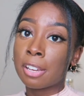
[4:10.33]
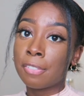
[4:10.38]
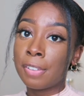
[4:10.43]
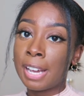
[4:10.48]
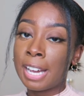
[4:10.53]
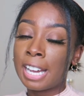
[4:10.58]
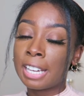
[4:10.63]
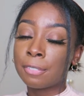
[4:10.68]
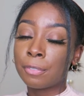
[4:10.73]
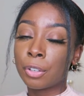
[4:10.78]
have
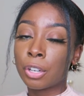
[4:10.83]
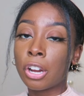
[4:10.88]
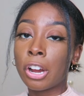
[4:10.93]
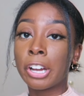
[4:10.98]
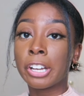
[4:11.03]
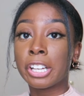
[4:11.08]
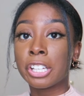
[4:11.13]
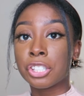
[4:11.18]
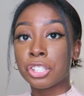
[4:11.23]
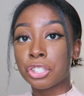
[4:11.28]
had
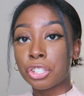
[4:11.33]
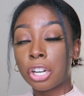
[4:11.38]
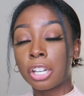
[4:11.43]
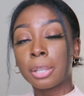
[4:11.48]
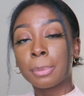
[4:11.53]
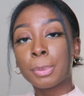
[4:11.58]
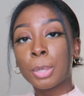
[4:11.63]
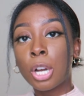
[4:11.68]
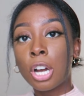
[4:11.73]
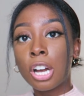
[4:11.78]
regarding
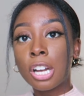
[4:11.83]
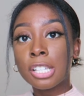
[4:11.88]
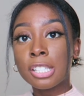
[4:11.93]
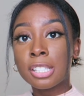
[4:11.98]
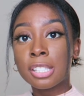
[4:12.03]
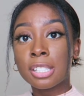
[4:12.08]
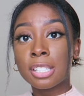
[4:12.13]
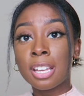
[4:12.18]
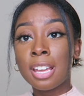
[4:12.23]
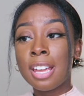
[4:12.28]
startup
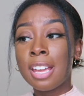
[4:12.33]
costs.